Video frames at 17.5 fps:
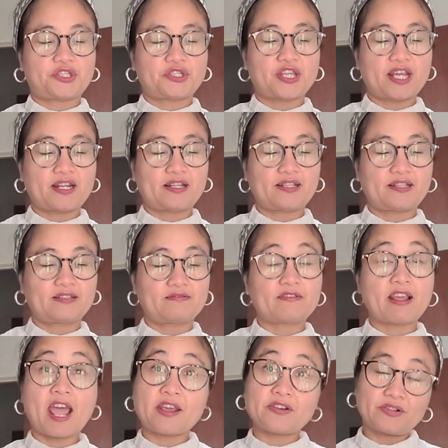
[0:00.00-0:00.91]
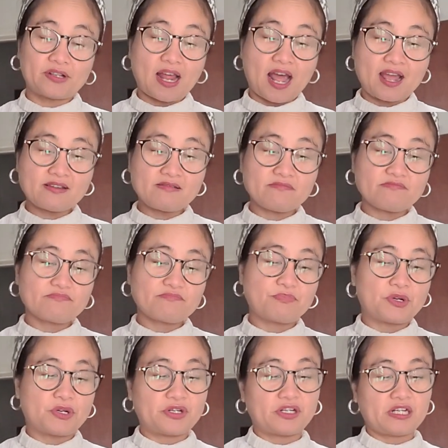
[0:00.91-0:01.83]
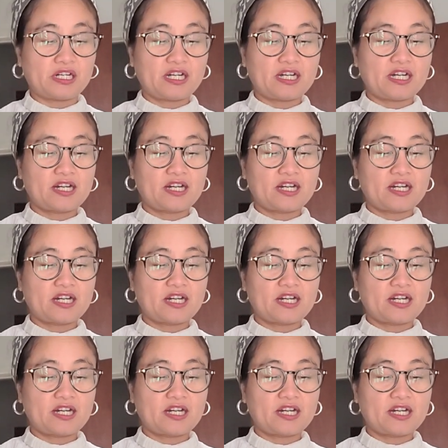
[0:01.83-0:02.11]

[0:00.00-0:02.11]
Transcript: Then Adelaide, Perth,